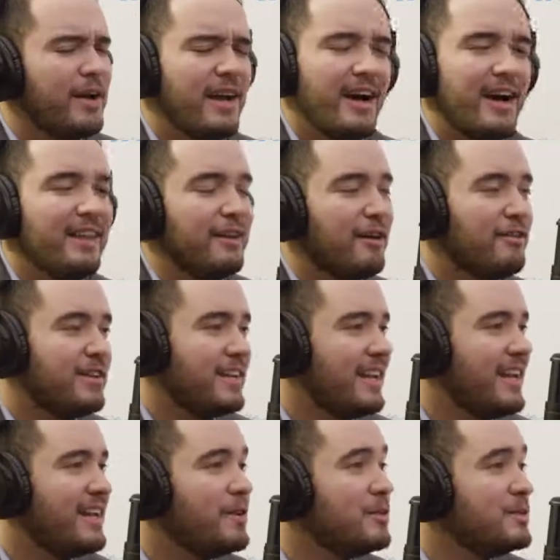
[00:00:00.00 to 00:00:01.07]
Oh, yeah, I love it.
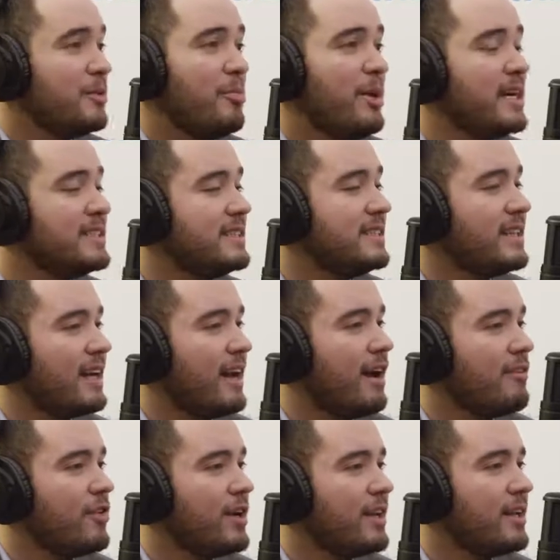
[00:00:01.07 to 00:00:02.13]
And it was the best thing that I
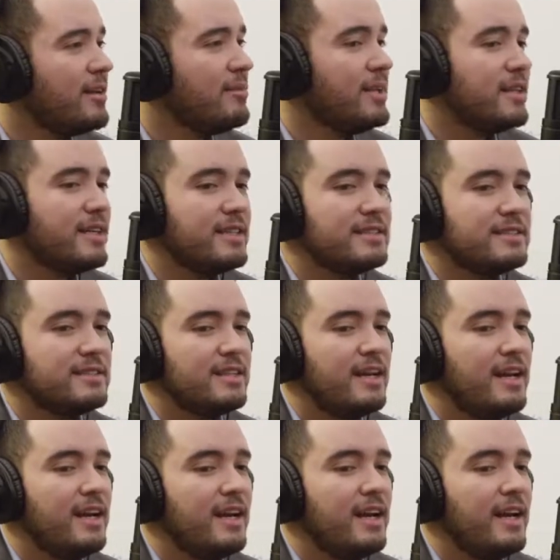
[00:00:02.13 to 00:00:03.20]
ever did because
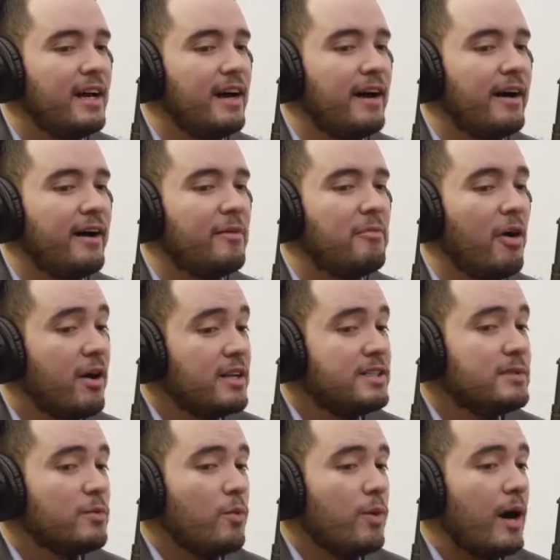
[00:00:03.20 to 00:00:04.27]

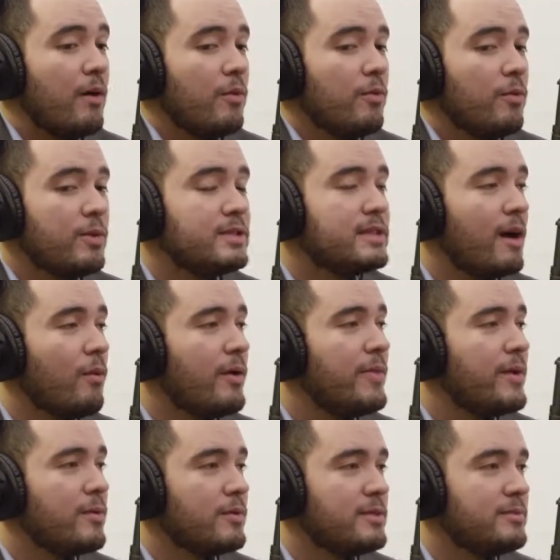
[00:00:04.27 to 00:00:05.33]
honestly, the reason I went
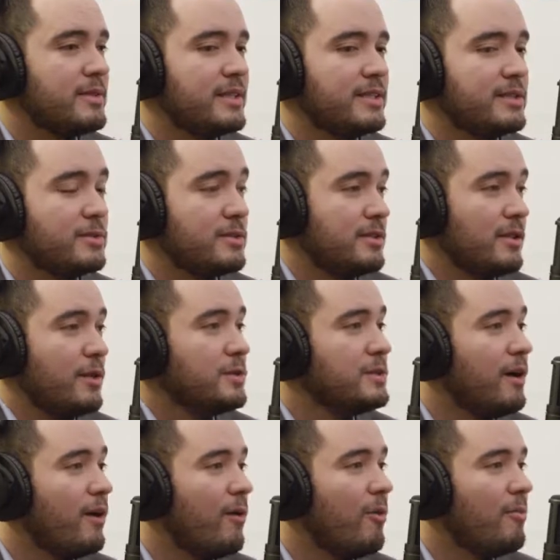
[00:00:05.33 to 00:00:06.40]
there was because it was close
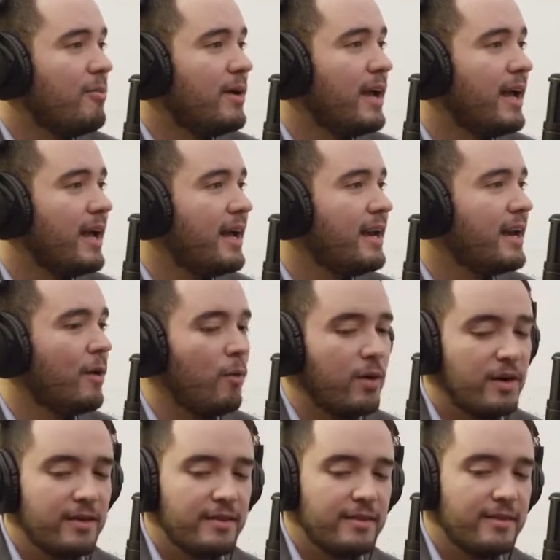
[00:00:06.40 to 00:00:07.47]
to home. And I
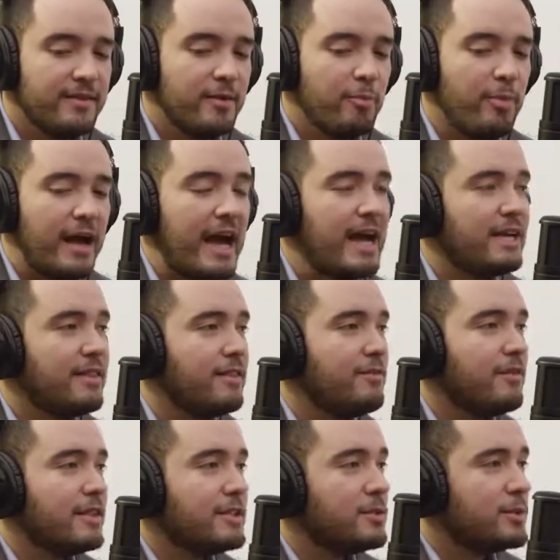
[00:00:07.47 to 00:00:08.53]
wanted the path
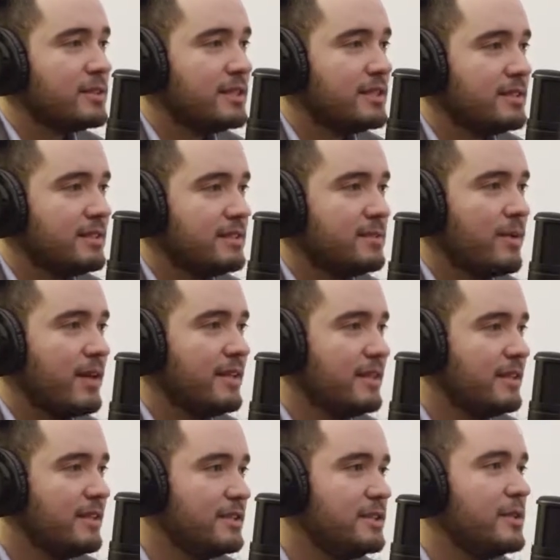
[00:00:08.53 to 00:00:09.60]
of least resistance, right?
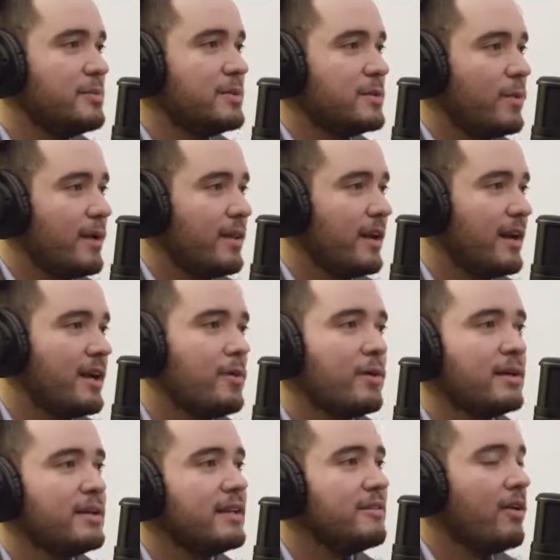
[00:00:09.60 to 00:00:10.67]
The cheapest way there. I didn't
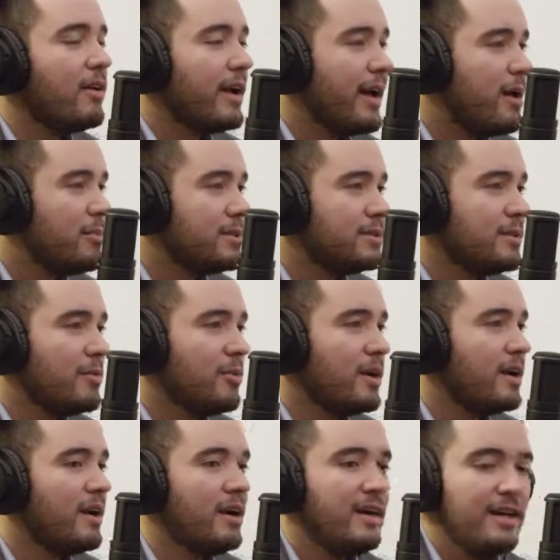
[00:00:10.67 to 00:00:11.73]
want to live on campus
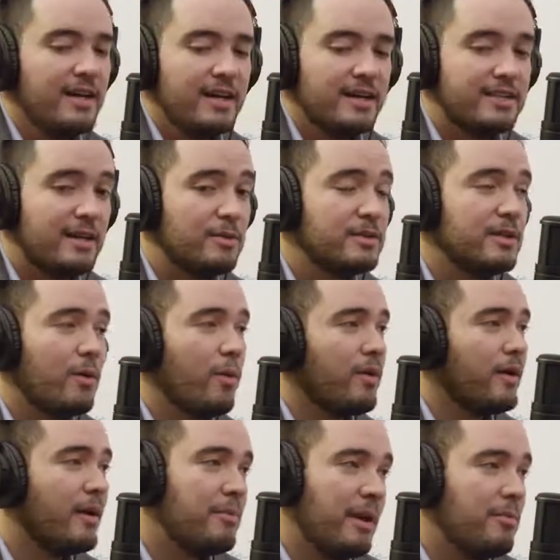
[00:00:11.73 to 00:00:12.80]
somewhere because I was going to
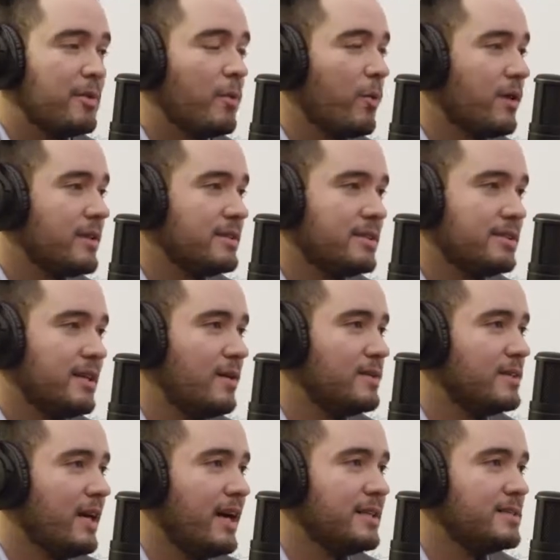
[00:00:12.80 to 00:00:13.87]
work. And I mean, I've been working since I
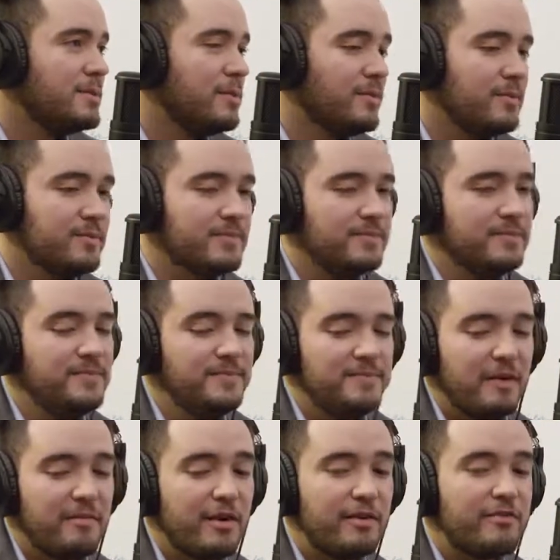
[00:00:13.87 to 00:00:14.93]
was in high school. Yeah.
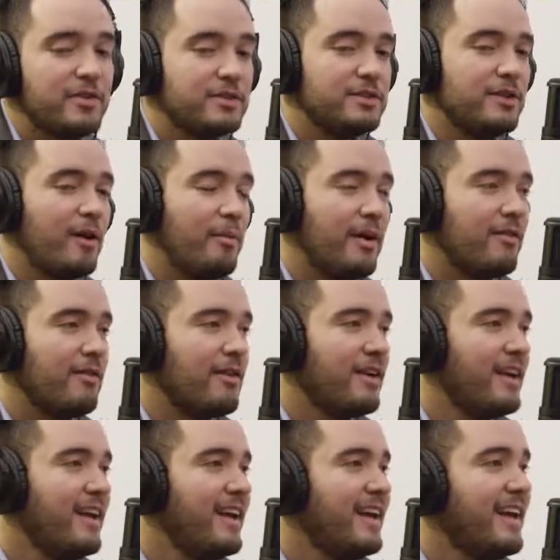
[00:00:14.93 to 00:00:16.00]
My very first job ever.
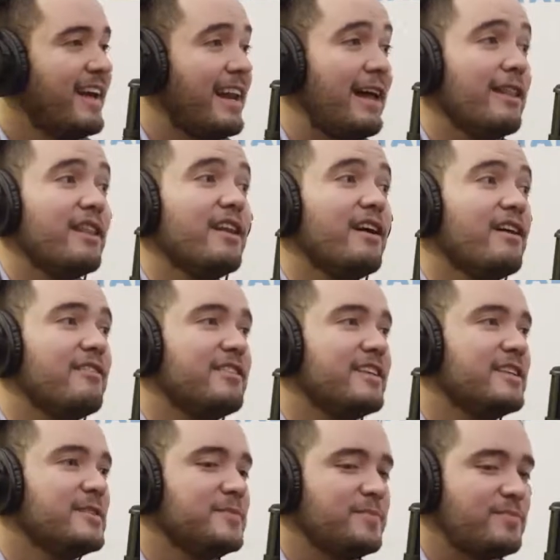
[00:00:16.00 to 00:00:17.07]
And I loved
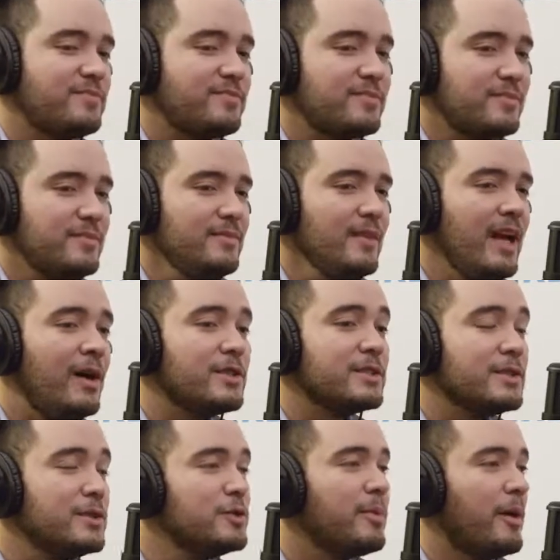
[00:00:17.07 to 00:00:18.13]
it. I was
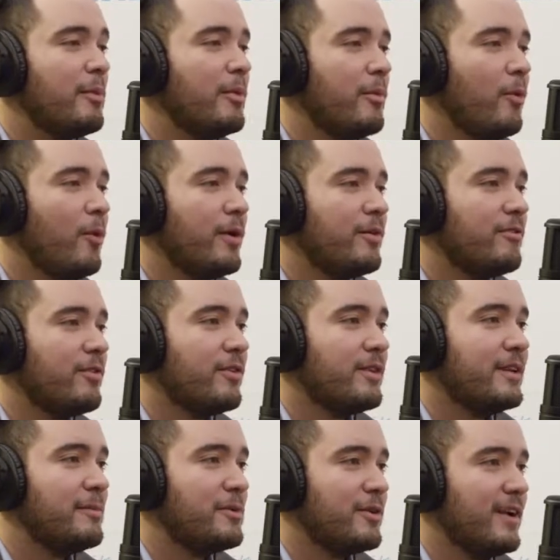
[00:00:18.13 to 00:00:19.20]
a newspaper boy for the
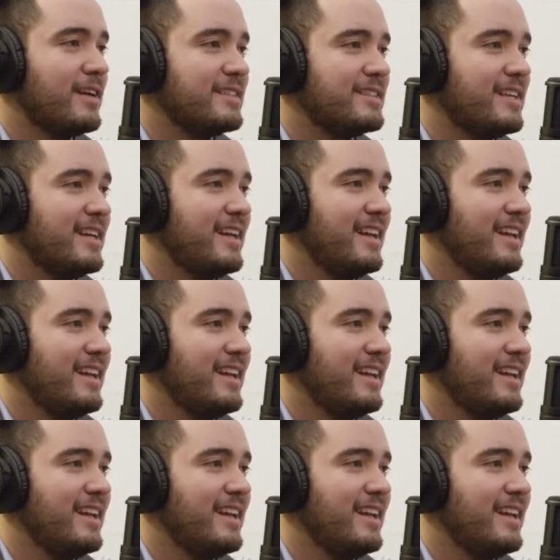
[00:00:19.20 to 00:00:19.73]
Democrat Gazette.